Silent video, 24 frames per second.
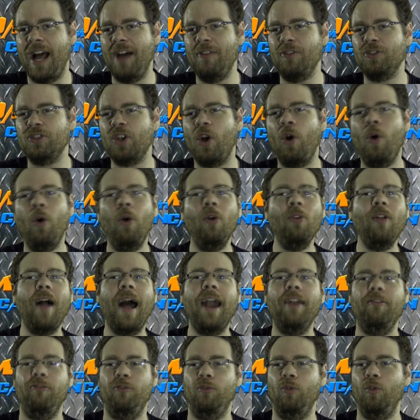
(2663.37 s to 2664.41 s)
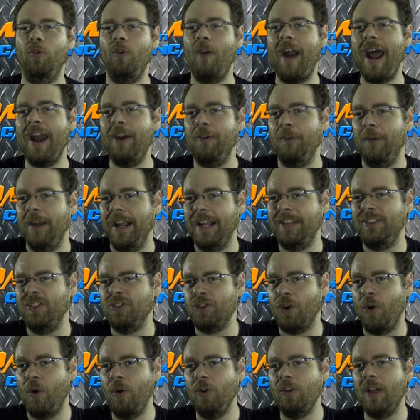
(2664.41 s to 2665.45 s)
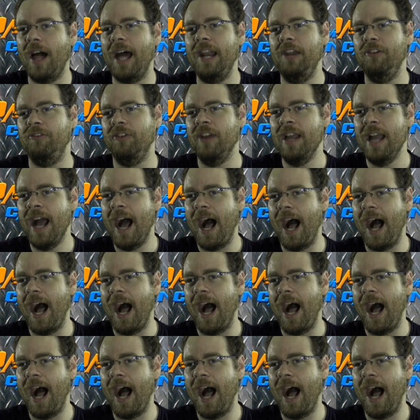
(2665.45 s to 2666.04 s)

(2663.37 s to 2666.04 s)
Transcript: There's a whole lot of rhetoric. There's a whole lot of